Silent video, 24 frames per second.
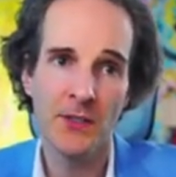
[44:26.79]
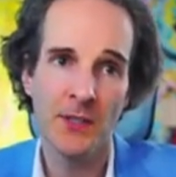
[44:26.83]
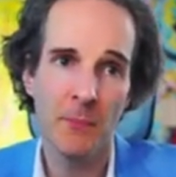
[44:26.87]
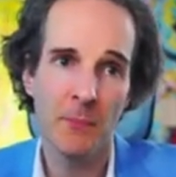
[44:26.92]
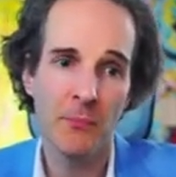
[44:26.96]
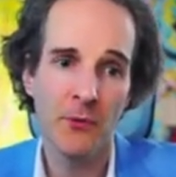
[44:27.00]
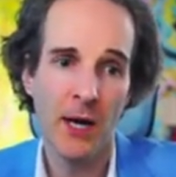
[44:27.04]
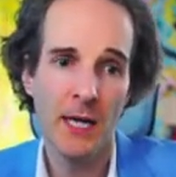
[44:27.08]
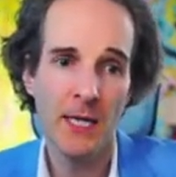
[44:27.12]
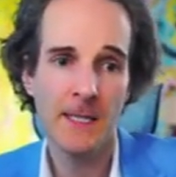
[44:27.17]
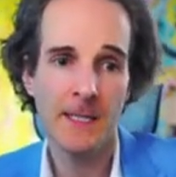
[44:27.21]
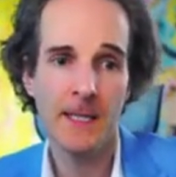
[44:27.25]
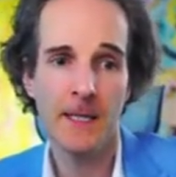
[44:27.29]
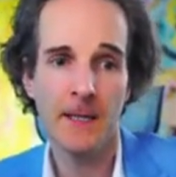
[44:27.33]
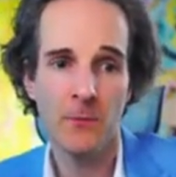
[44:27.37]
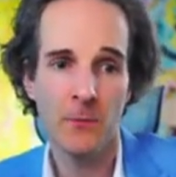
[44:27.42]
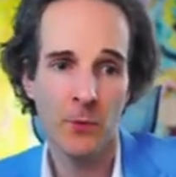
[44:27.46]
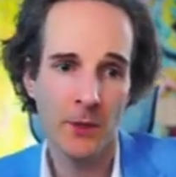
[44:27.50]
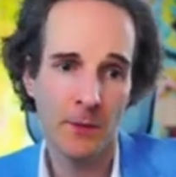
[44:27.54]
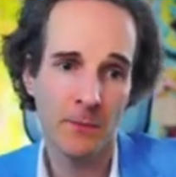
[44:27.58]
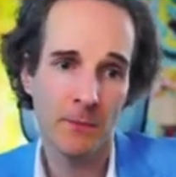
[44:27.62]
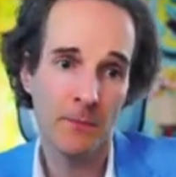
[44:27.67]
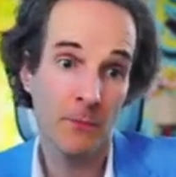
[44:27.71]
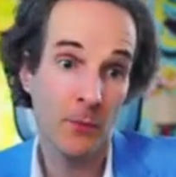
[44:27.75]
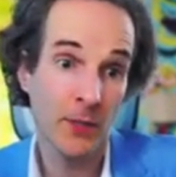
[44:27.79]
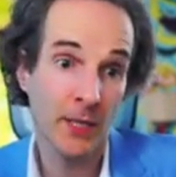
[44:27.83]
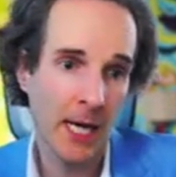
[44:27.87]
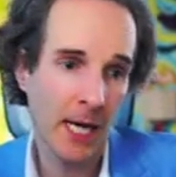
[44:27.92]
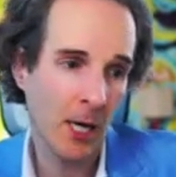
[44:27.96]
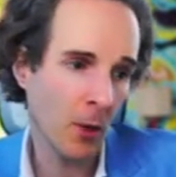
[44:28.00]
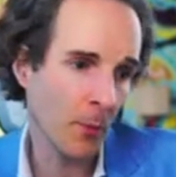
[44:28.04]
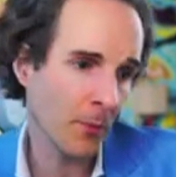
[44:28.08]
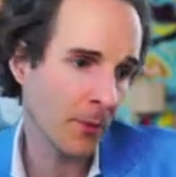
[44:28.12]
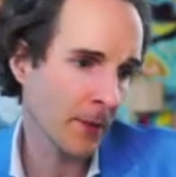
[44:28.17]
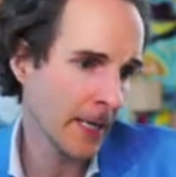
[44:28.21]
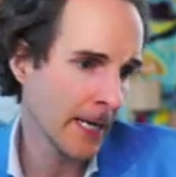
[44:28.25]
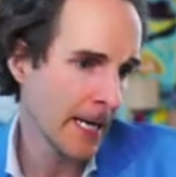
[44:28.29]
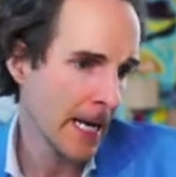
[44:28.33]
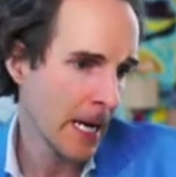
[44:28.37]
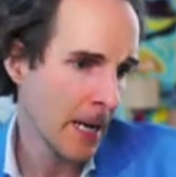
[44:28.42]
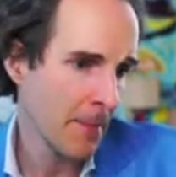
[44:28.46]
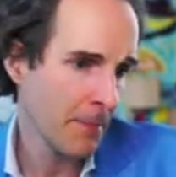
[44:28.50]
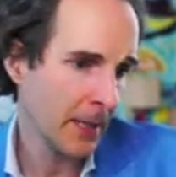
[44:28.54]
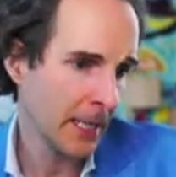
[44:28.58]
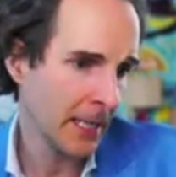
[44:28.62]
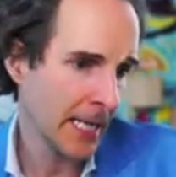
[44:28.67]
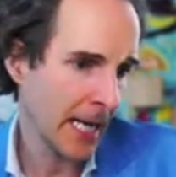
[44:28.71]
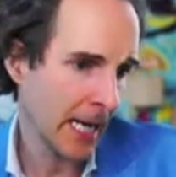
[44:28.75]
the pricing would would help,
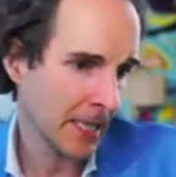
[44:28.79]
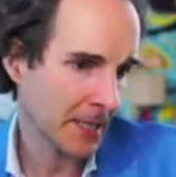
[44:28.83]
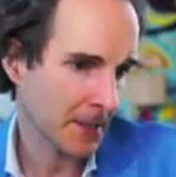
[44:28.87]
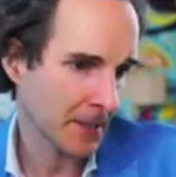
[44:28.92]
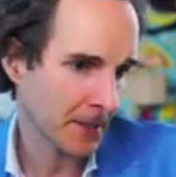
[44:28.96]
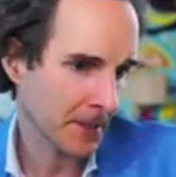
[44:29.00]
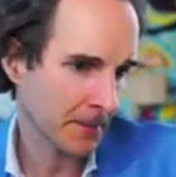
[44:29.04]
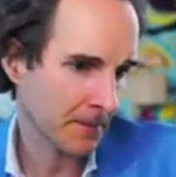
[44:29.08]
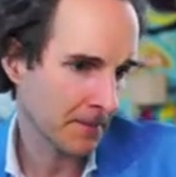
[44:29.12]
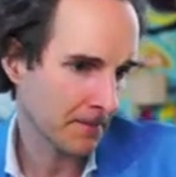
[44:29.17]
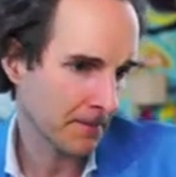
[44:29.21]
but it hasn't.